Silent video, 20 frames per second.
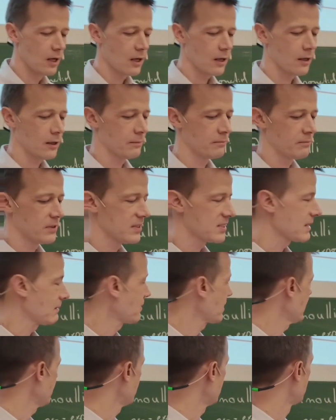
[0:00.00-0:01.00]
In some
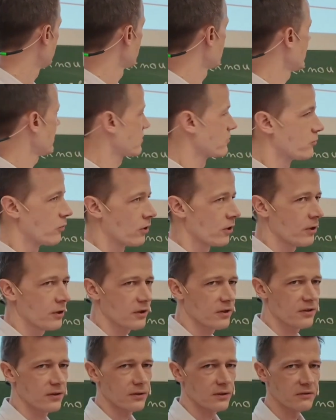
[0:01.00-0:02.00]
cases, this doesn't
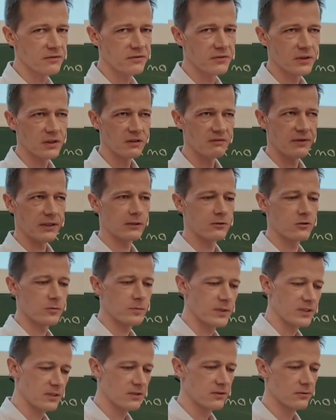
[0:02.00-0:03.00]
work if the vector
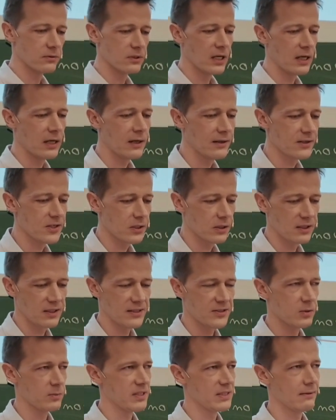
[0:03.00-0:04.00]
space is too large, and it has
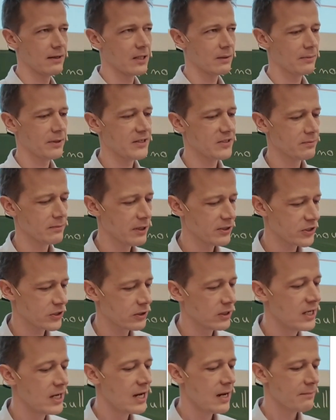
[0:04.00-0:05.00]
to be some other base measure.
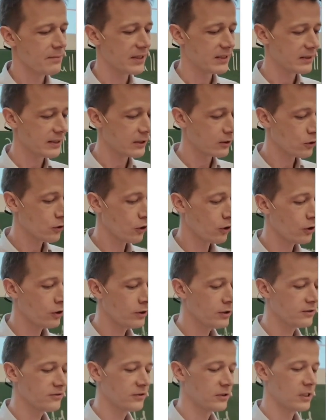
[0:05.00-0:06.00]
But they're
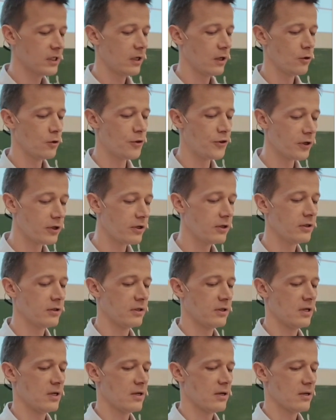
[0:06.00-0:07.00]
called
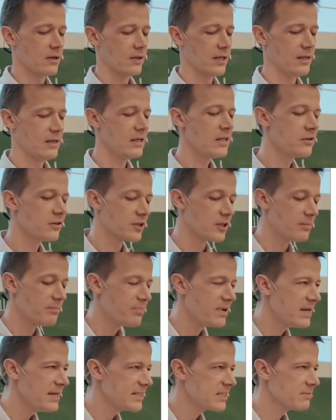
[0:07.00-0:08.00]
either the
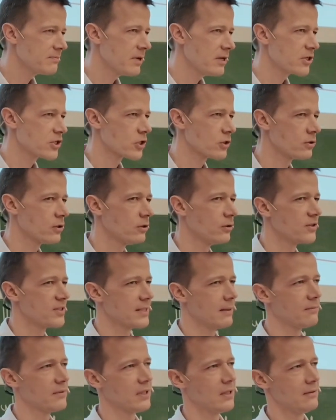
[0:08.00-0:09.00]
base measure or
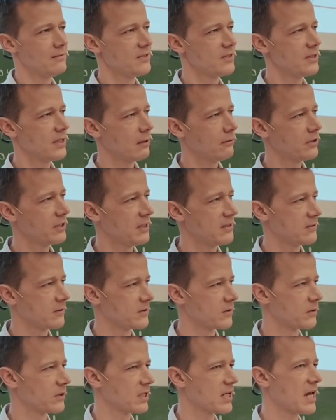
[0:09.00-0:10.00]
sometimes nowadays
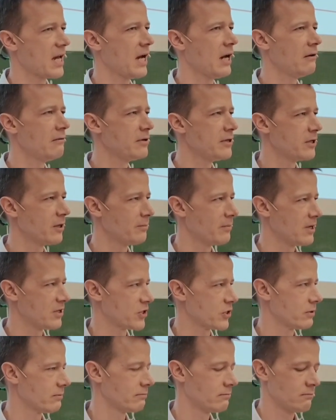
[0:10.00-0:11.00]
also the carrier
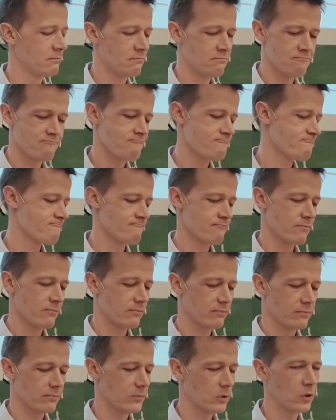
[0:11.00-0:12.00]
measure.
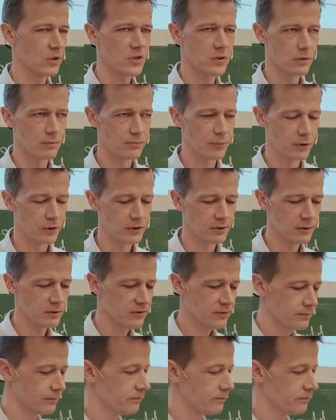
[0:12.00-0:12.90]
Not so important.